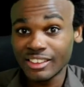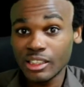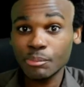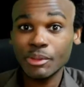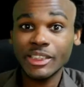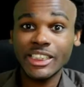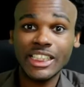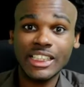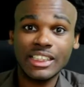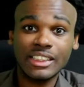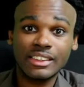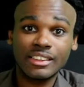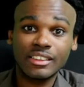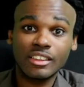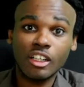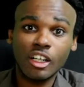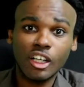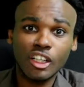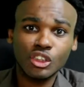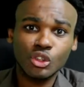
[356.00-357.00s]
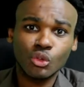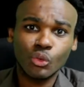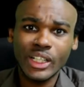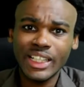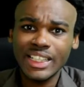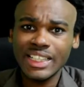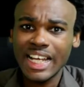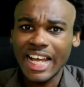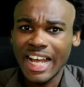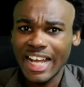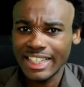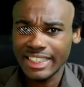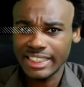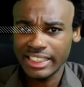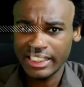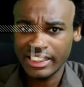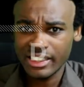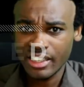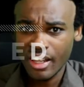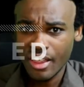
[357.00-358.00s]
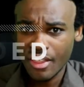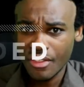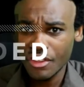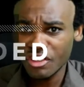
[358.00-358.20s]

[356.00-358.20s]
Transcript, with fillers: Number ten. Caught red-handed.